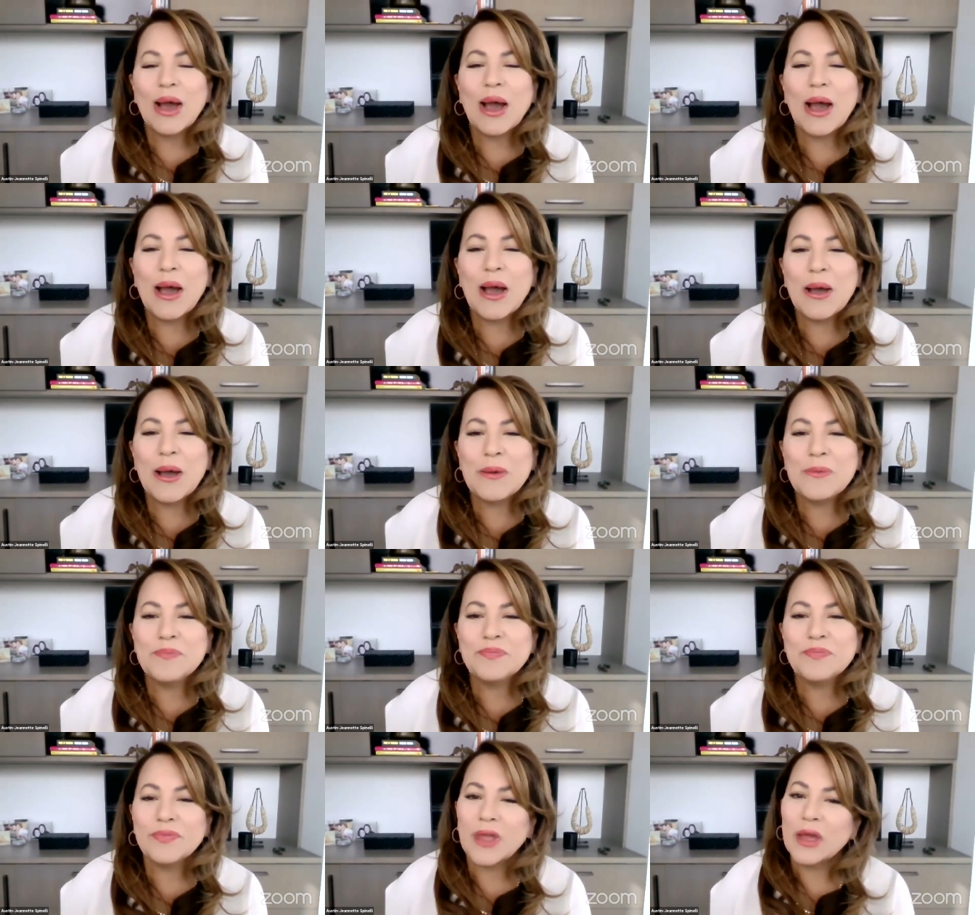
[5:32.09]

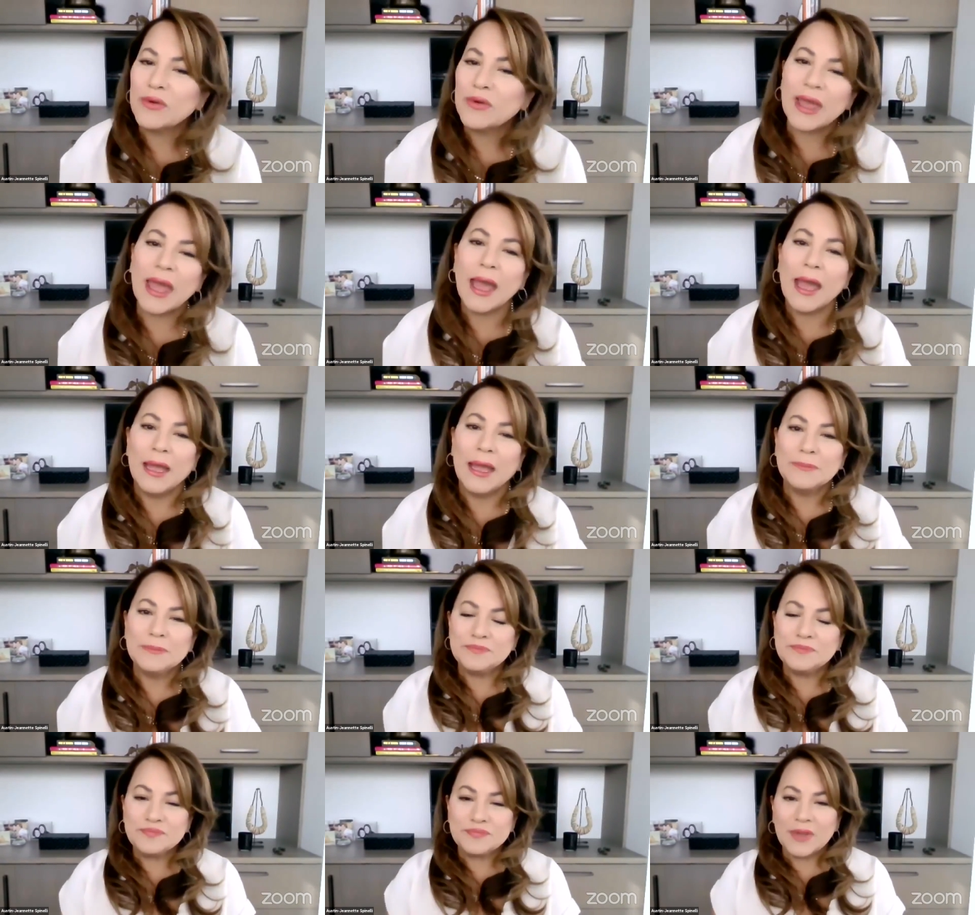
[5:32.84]
Okay,
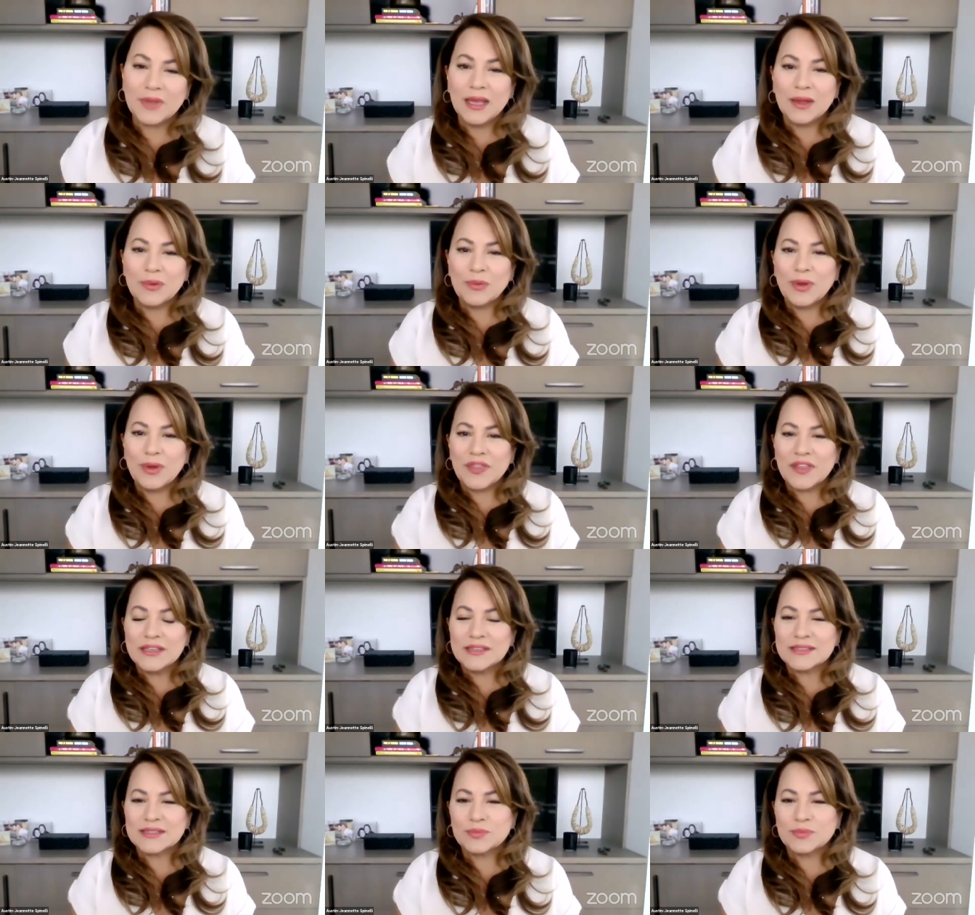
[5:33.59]
and with
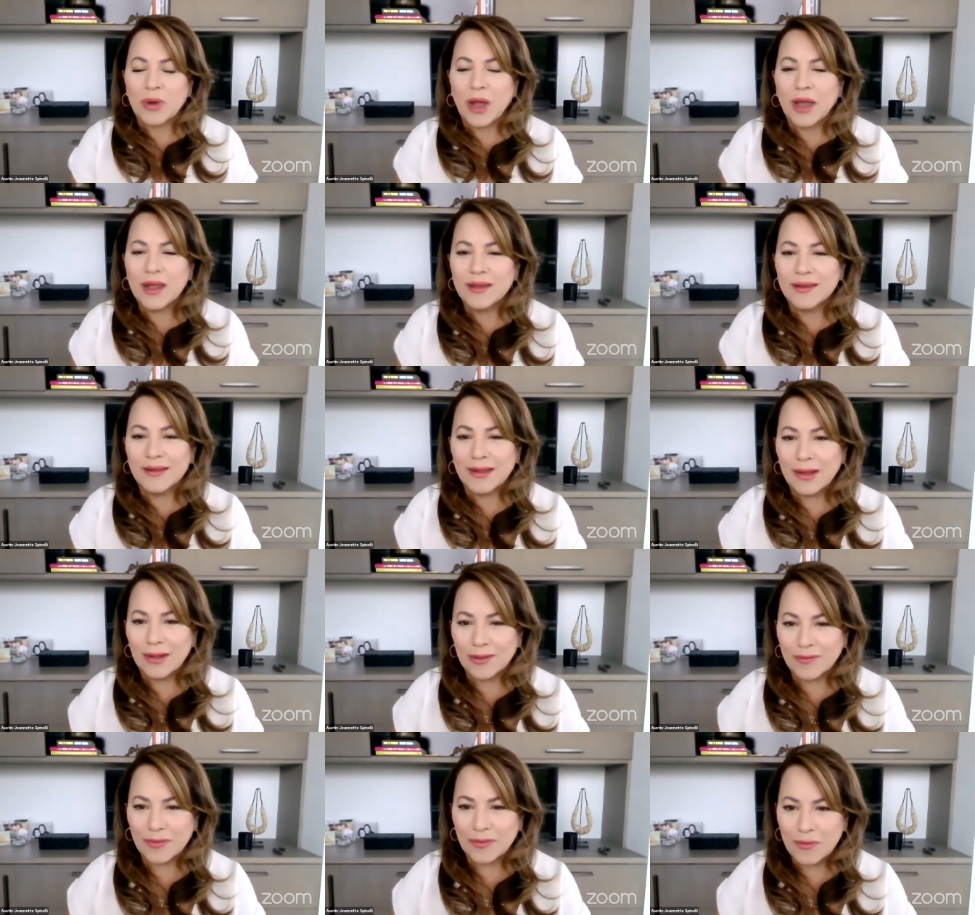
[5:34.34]
its bright and
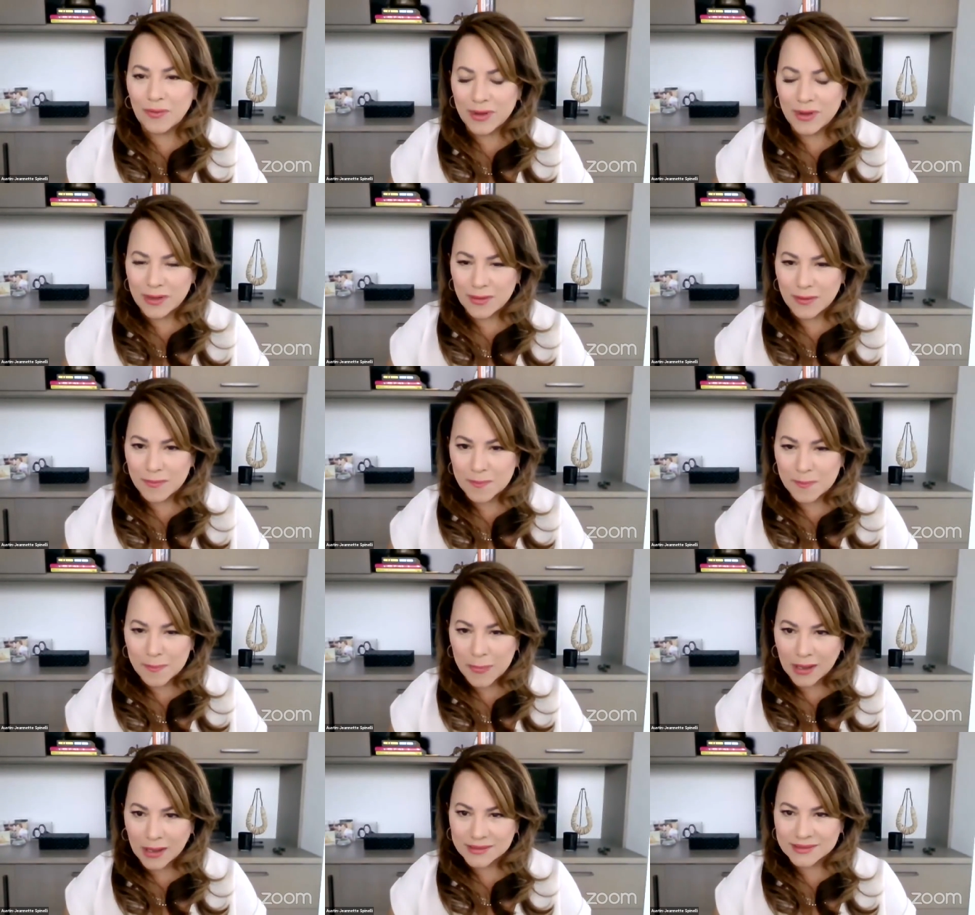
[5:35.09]
colorful window
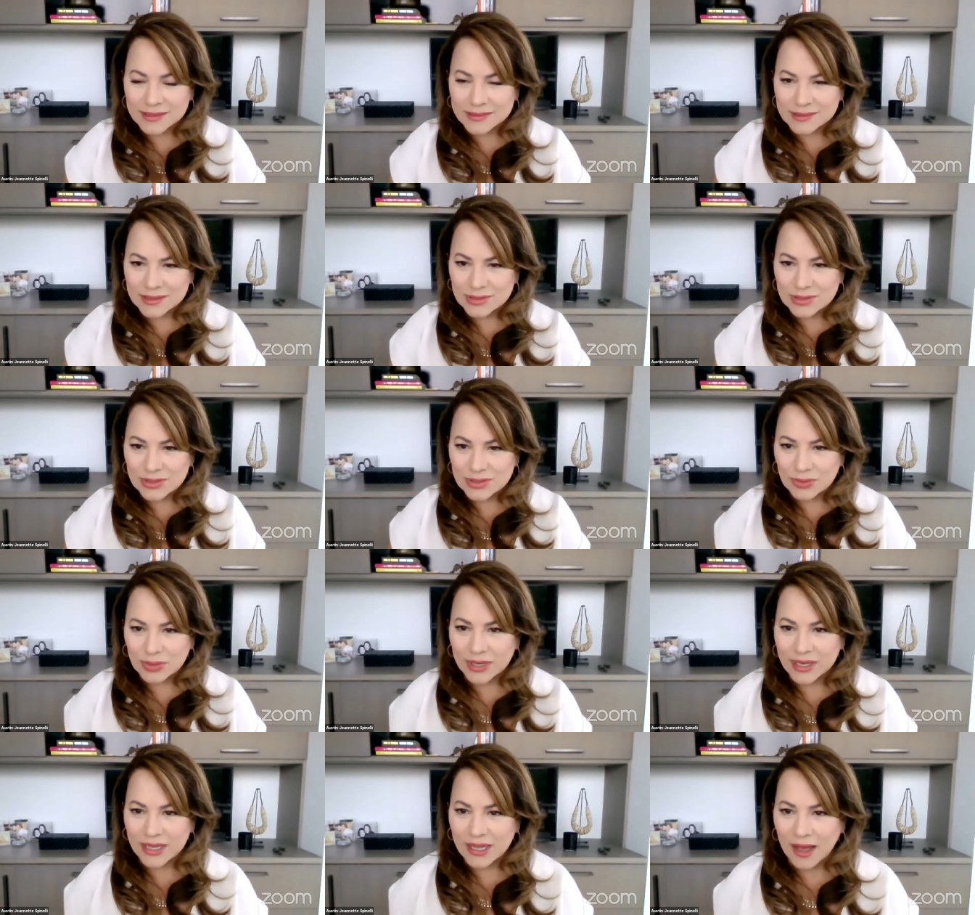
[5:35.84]
boxes
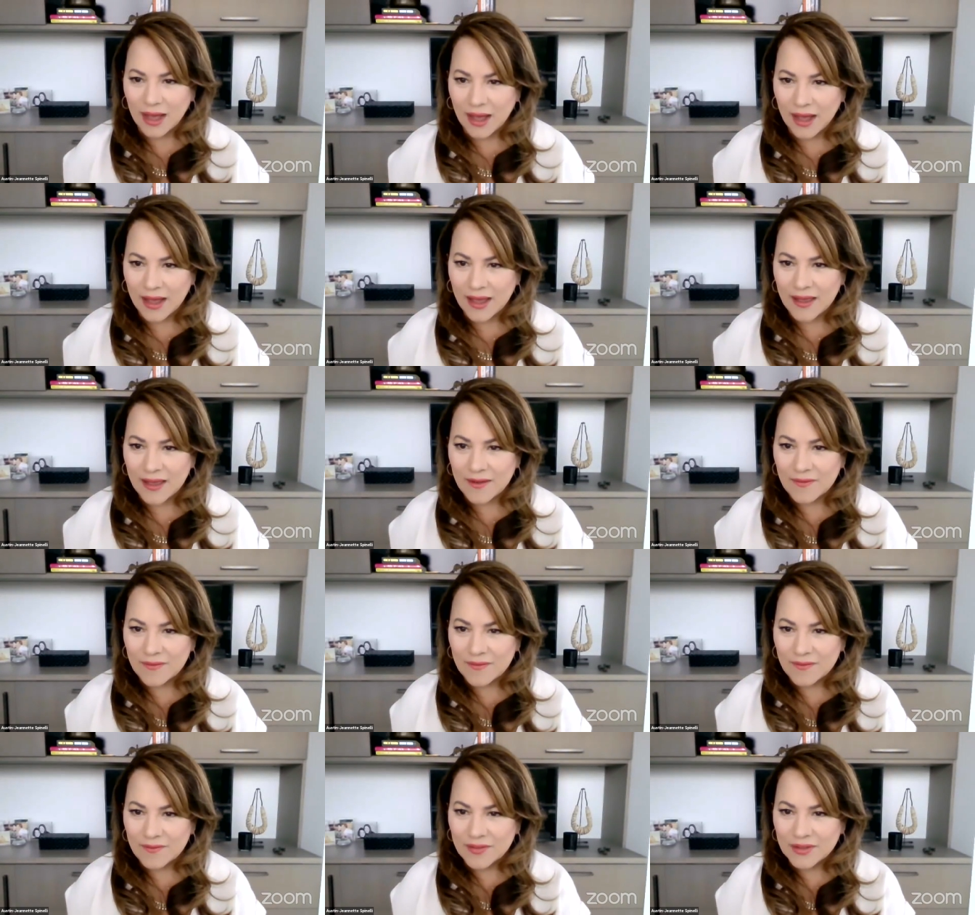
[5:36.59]
adorning high
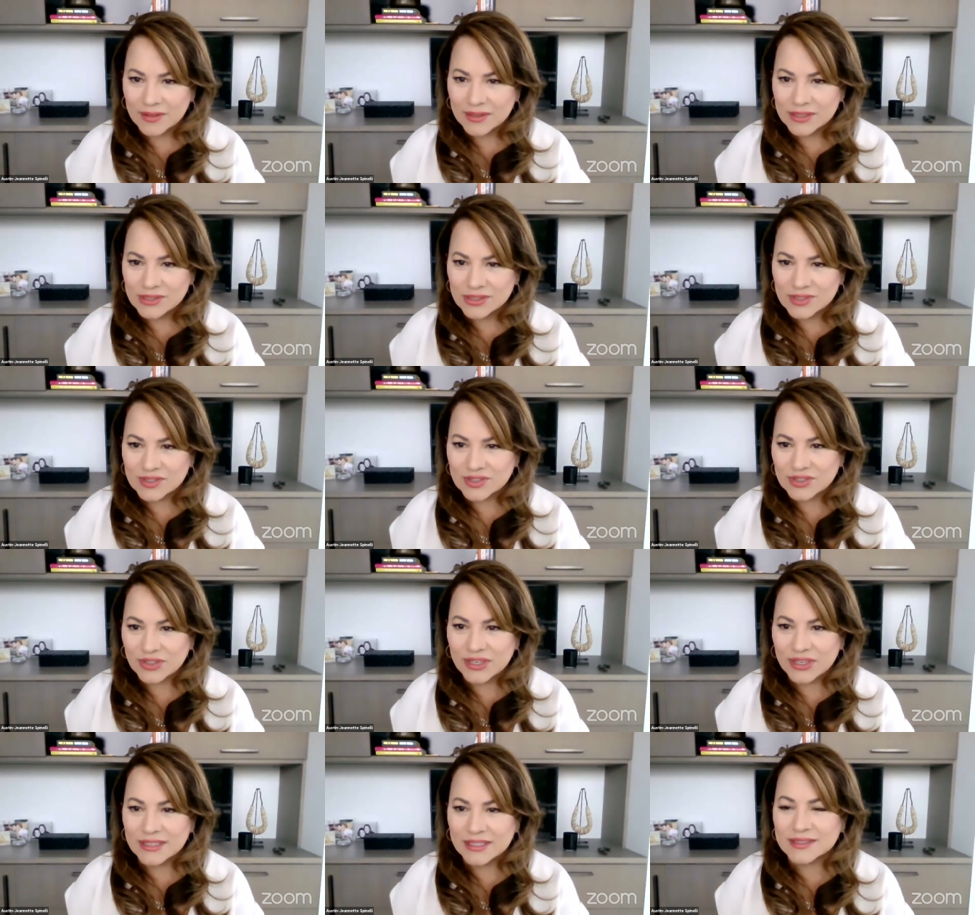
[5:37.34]
village
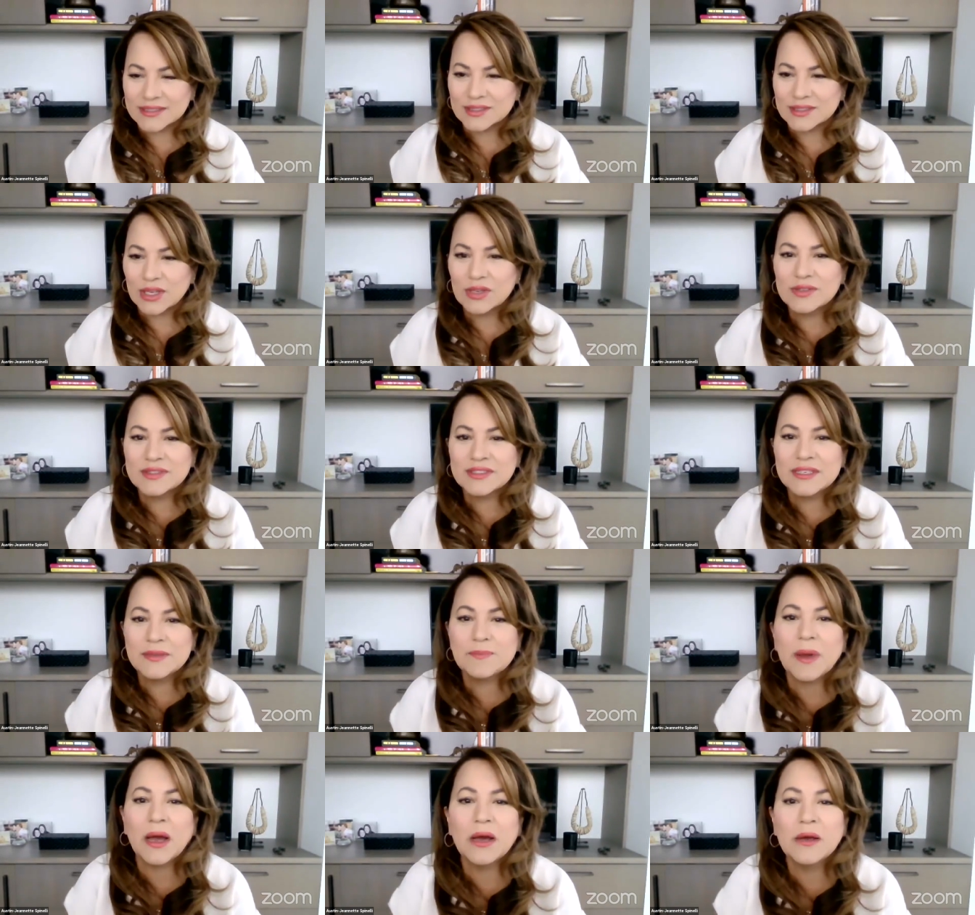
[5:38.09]
streets,
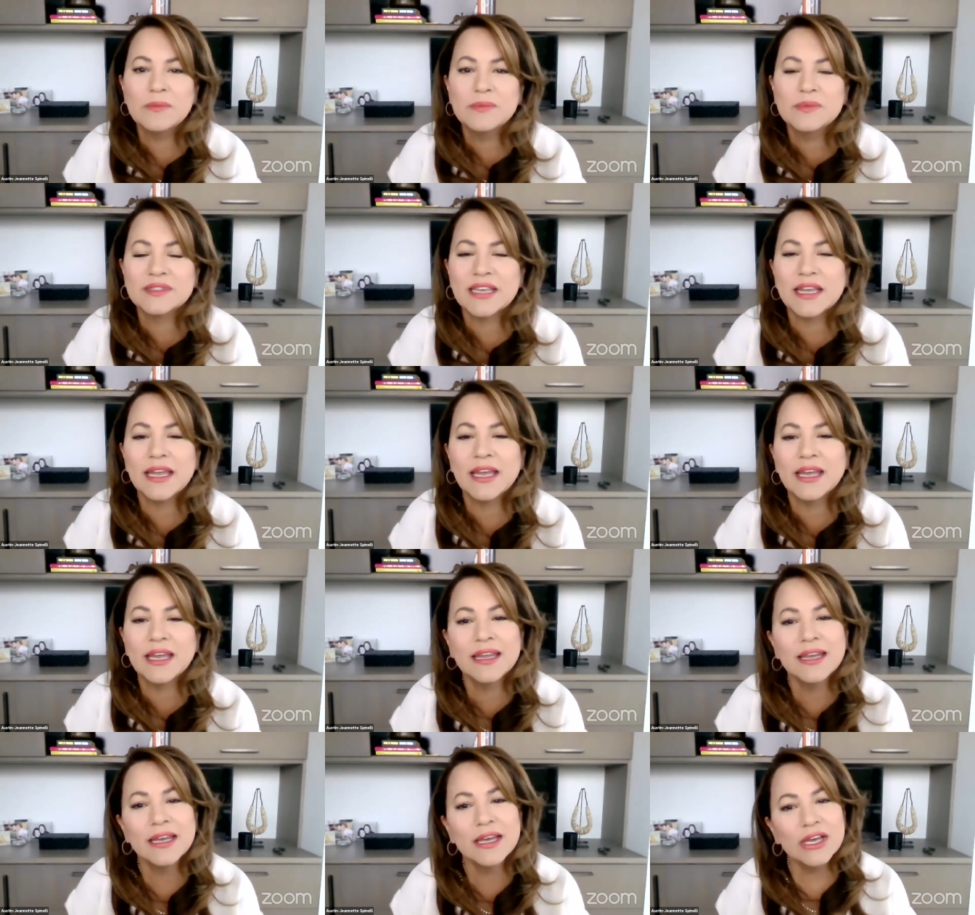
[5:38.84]
cozy pubs,
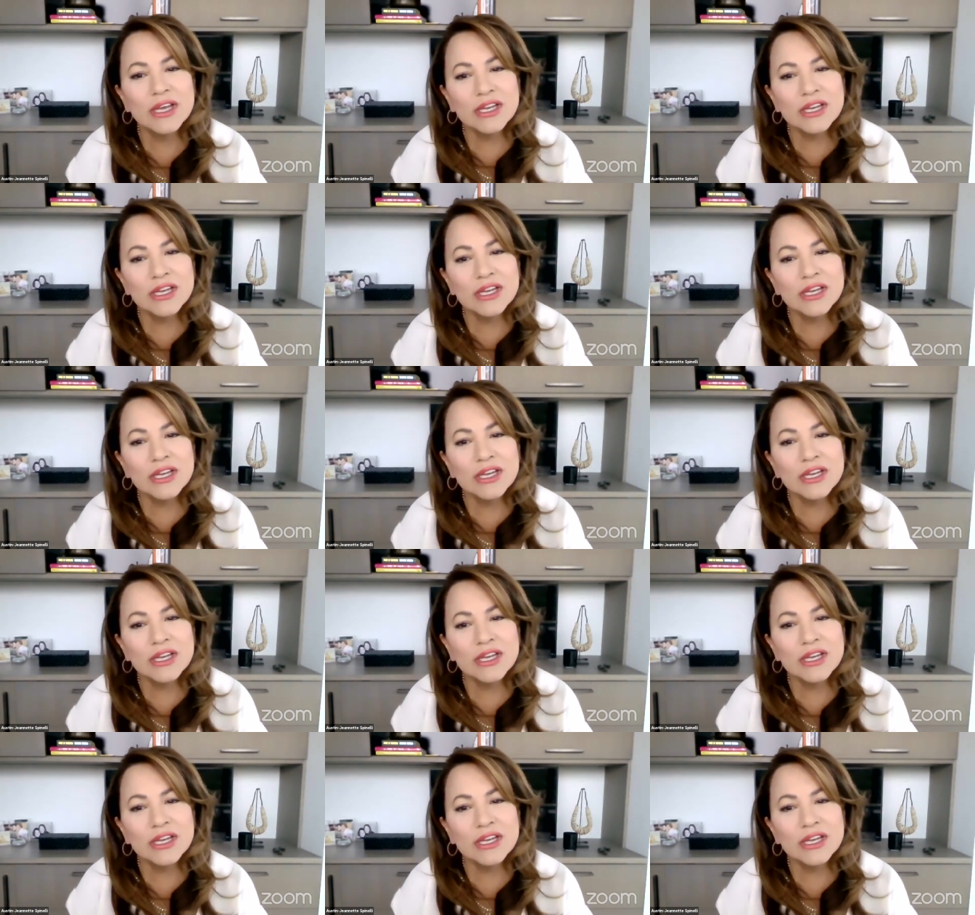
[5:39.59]
and